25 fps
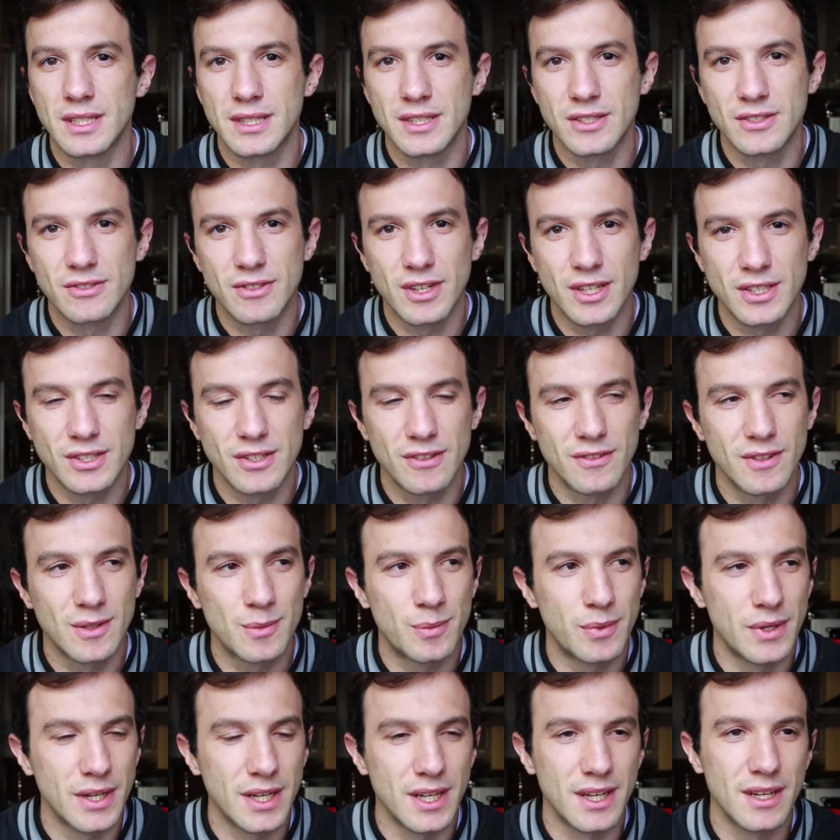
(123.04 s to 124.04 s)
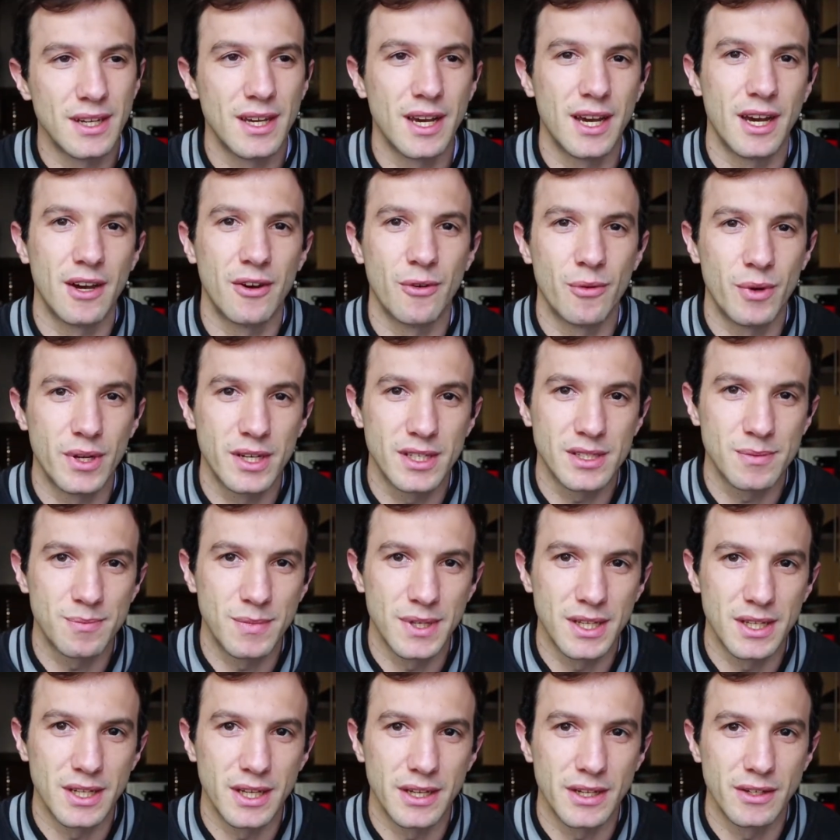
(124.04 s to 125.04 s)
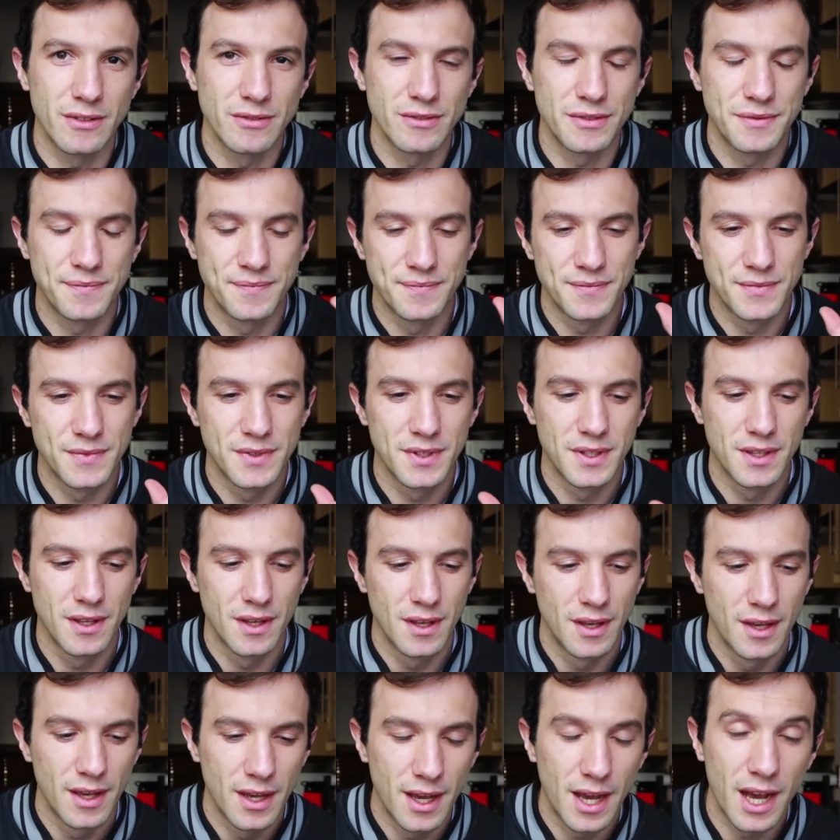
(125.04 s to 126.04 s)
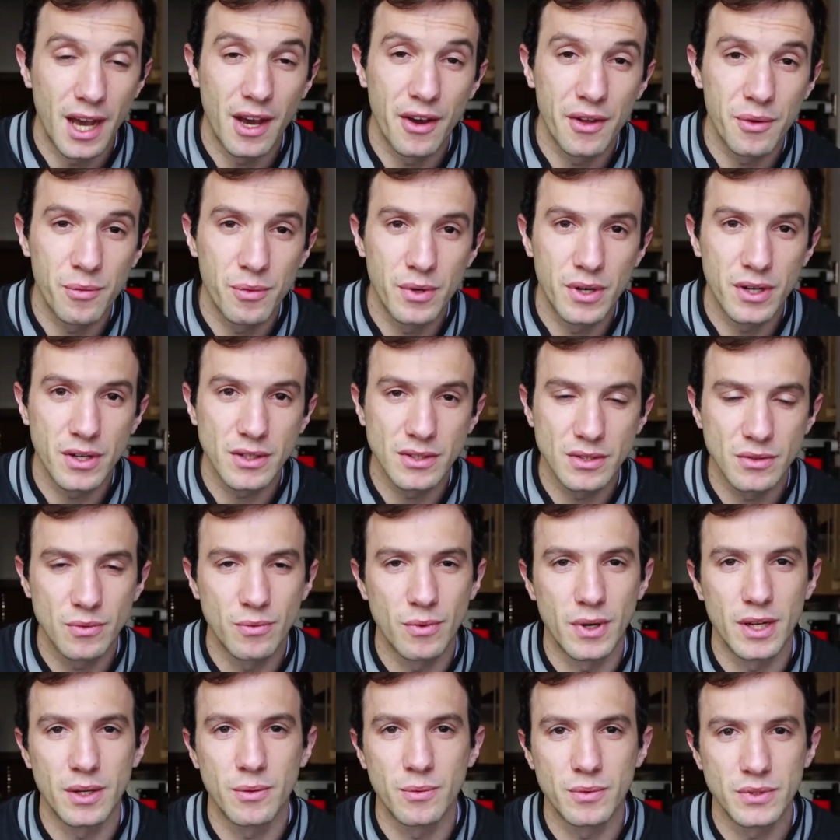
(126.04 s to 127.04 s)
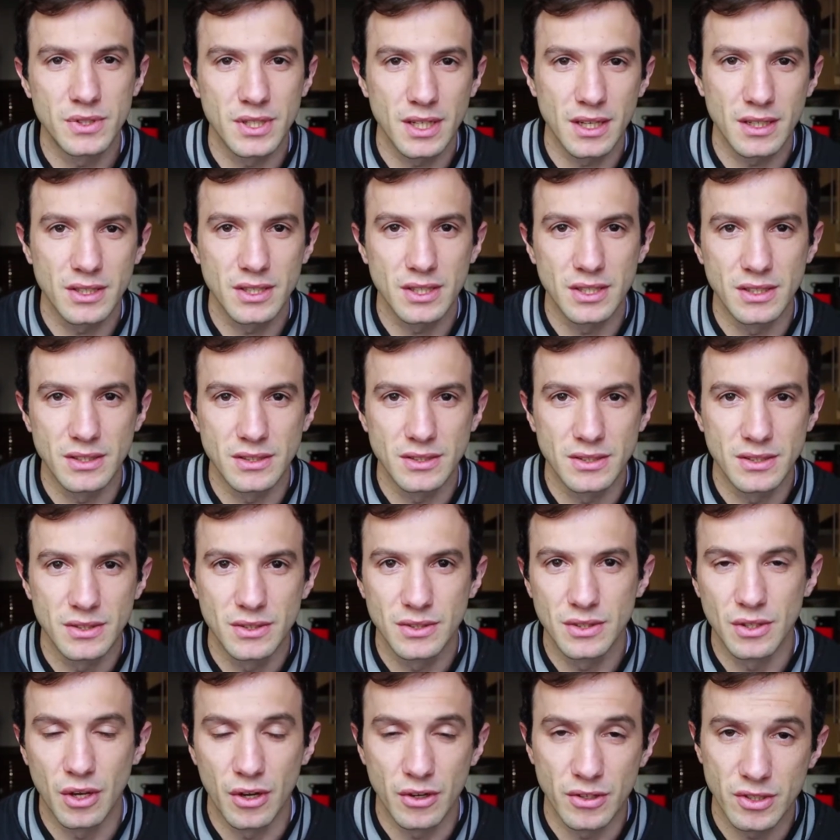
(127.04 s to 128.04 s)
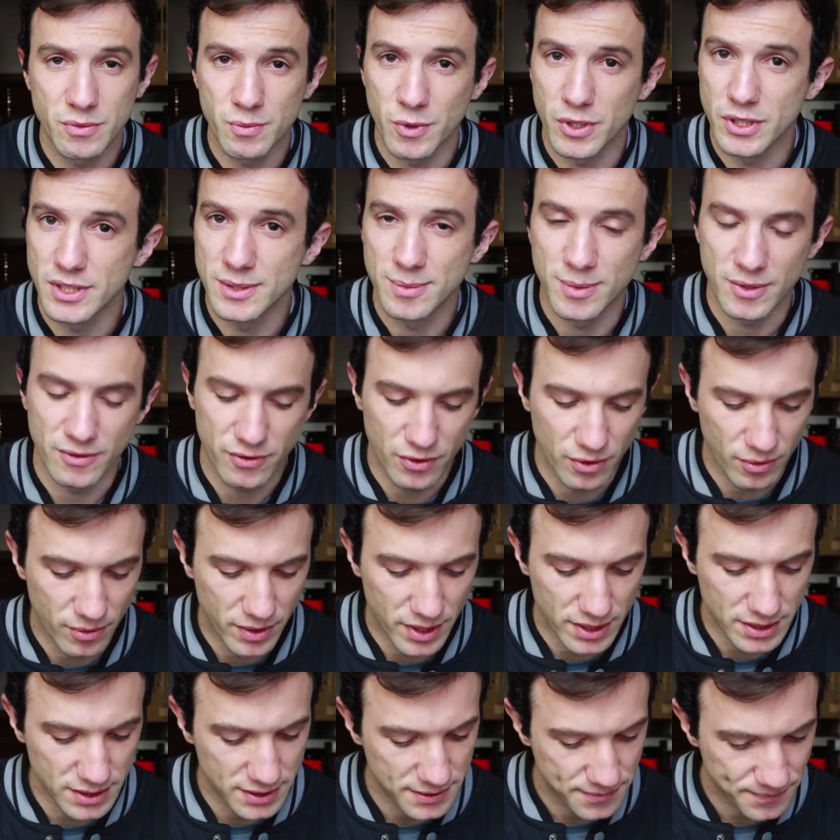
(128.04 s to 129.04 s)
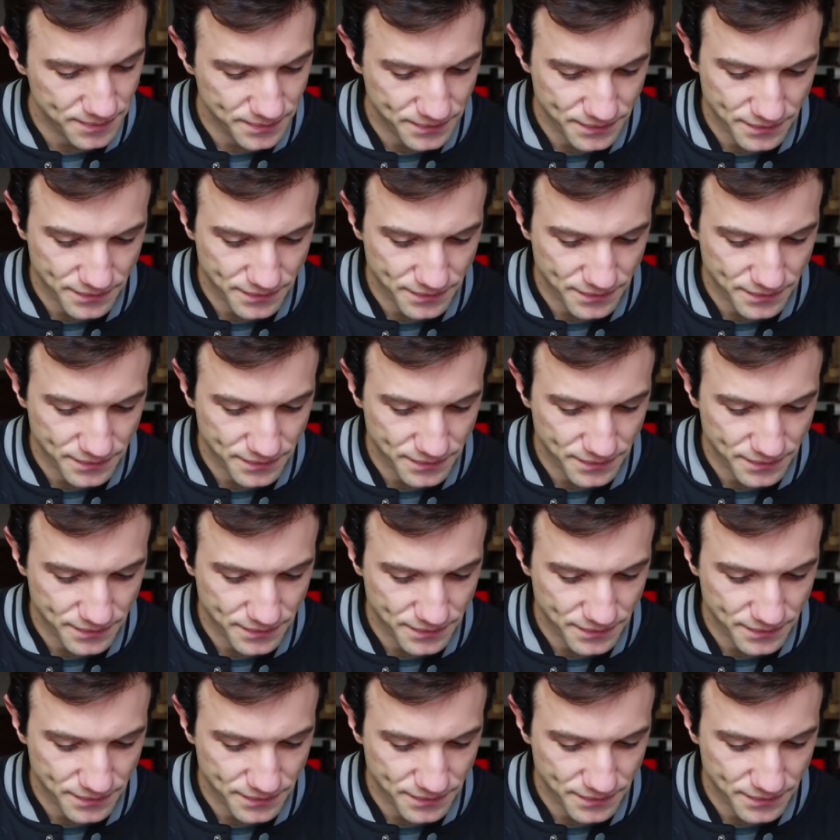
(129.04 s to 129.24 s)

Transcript: at the structure of the brain, how what it's made out of, how it works, what sections are responsible for what,